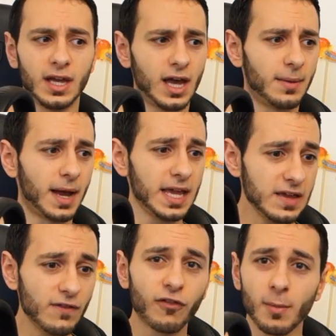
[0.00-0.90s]
um,
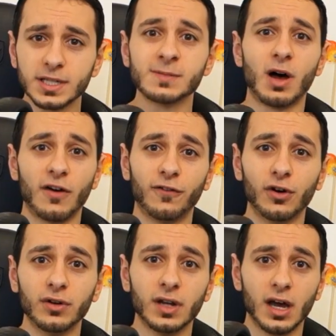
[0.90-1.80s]
even from a
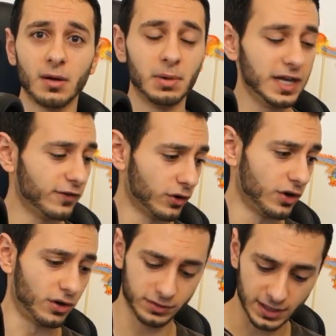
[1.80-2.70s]
smartphone, uh, believe it or
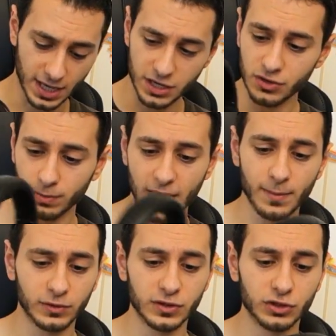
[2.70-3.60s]
not, uh, you'll be
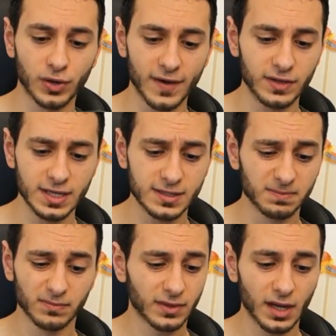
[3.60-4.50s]
able to drive
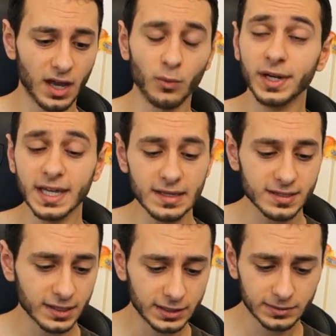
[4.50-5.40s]
these uh, with
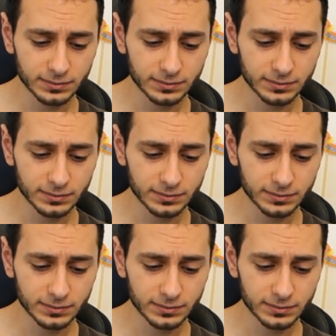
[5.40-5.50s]
ease.